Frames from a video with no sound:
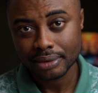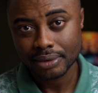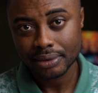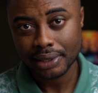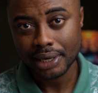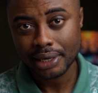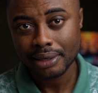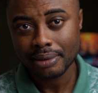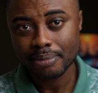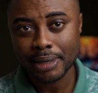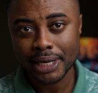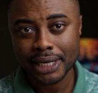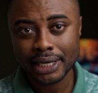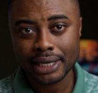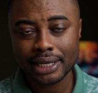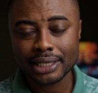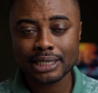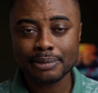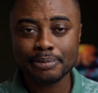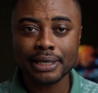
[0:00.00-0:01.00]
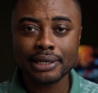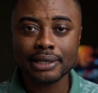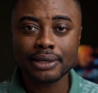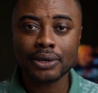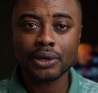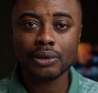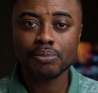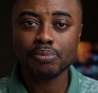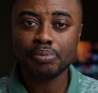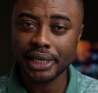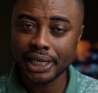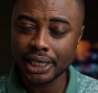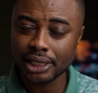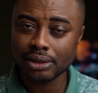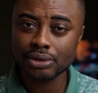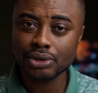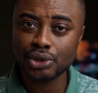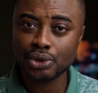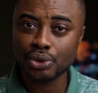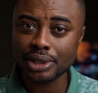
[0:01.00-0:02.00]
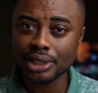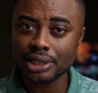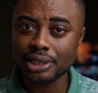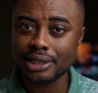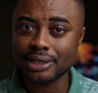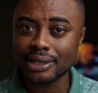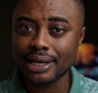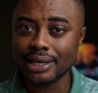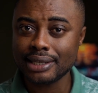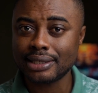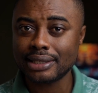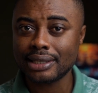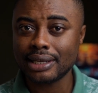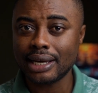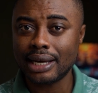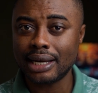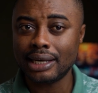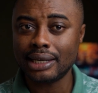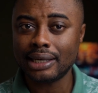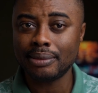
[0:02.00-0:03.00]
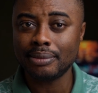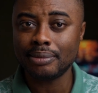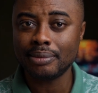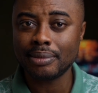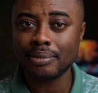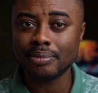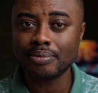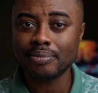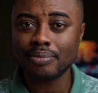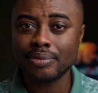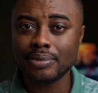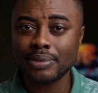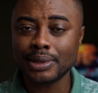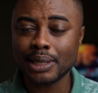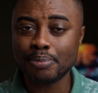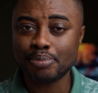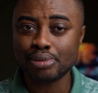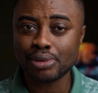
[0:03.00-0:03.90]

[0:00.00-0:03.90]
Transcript: Okay, but it's been compelled to initiate the